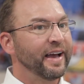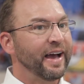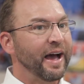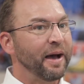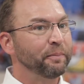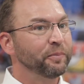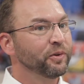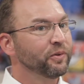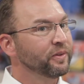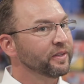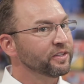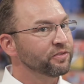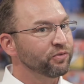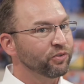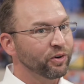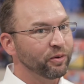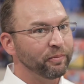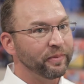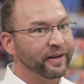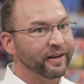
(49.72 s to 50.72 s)
I'm doing this
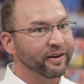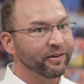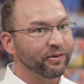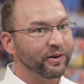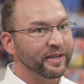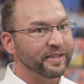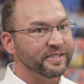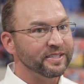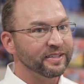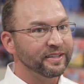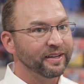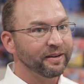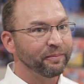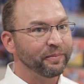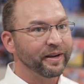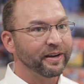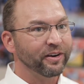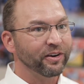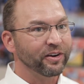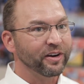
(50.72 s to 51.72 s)
for a bigger reason, a
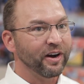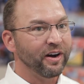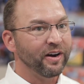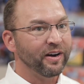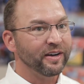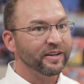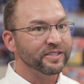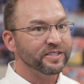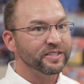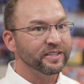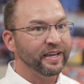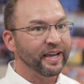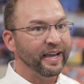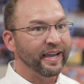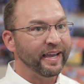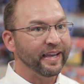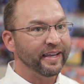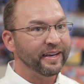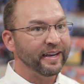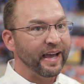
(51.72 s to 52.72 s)
bigger cause,
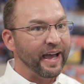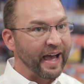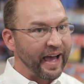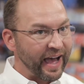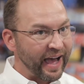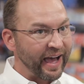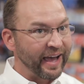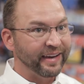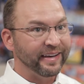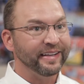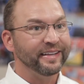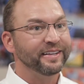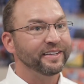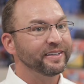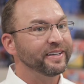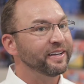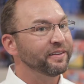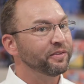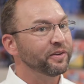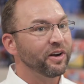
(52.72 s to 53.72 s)
and I need to
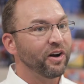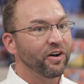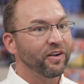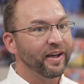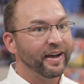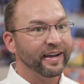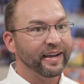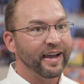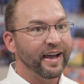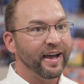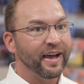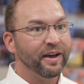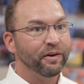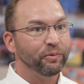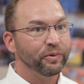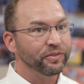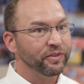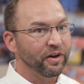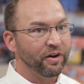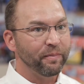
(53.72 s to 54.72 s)
give it all I got
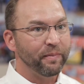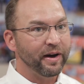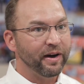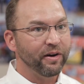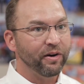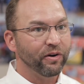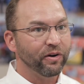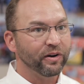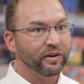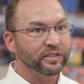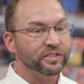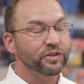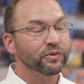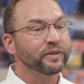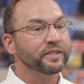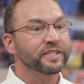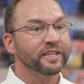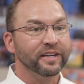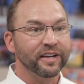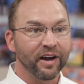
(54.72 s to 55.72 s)
with all my heart. So
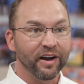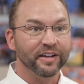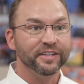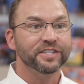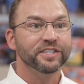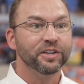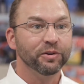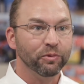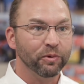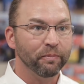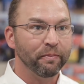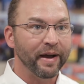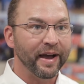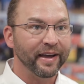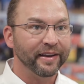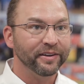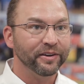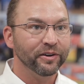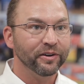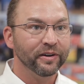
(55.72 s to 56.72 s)
it's a constant
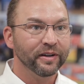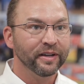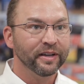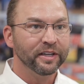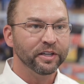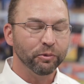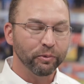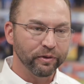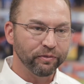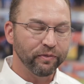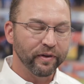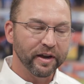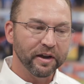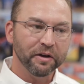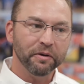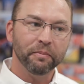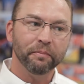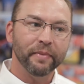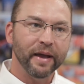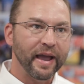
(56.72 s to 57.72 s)
reminder. Do we
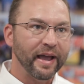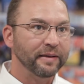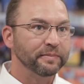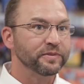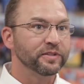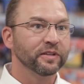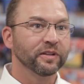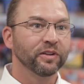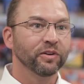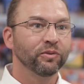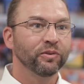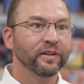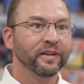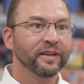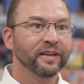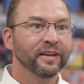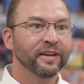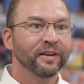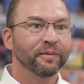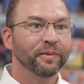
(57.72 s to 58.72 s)
fail? Absolutely.
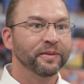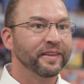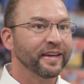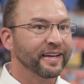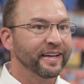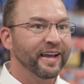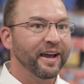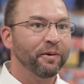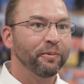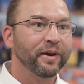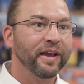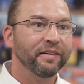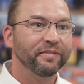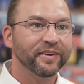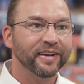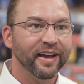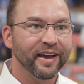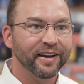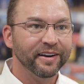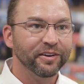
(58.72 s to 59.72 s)
But thank God we have a
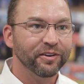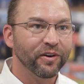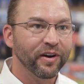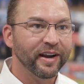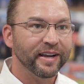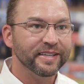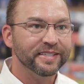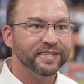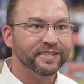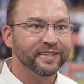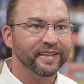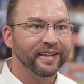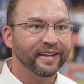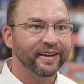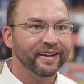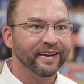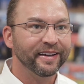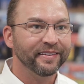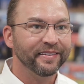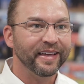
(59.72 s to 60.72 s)
God of grace
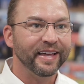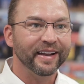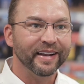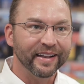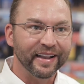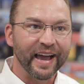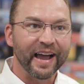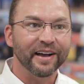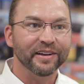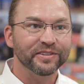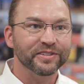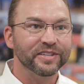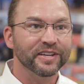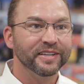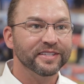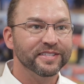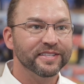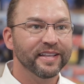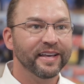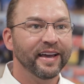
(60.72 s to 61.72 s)
that allows
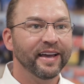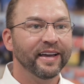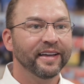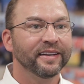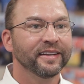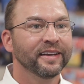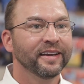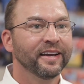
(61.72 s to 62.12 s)
us that.